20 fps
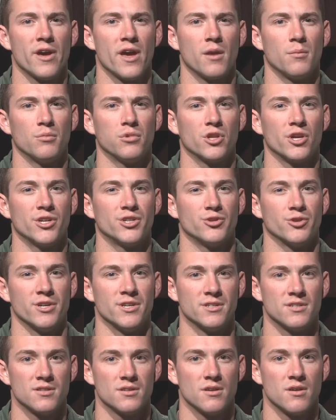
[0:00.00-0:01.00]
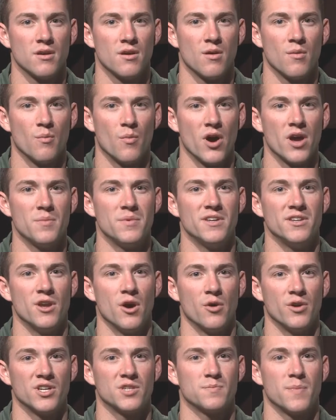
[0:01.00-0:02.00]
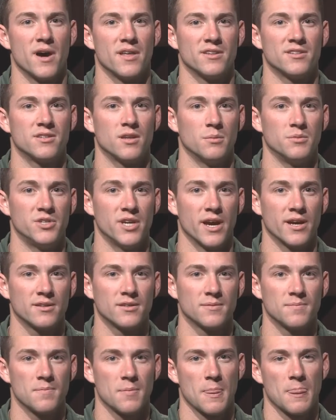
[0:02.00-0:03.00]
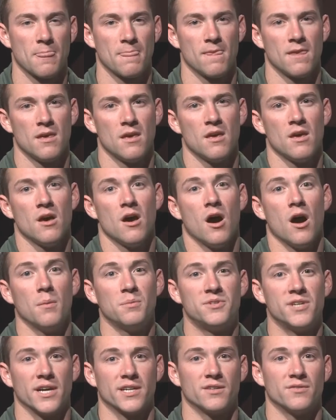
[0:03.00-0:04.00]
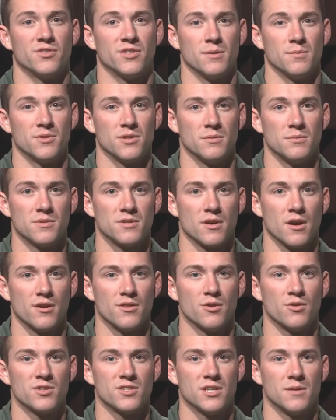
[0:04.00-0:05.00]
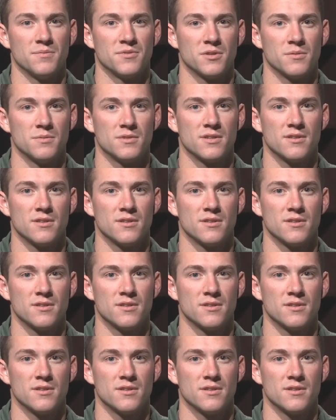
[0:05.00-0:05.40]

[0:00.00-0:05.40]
and belligerence might be noticed by the subject. Objective symptoms are those symptoms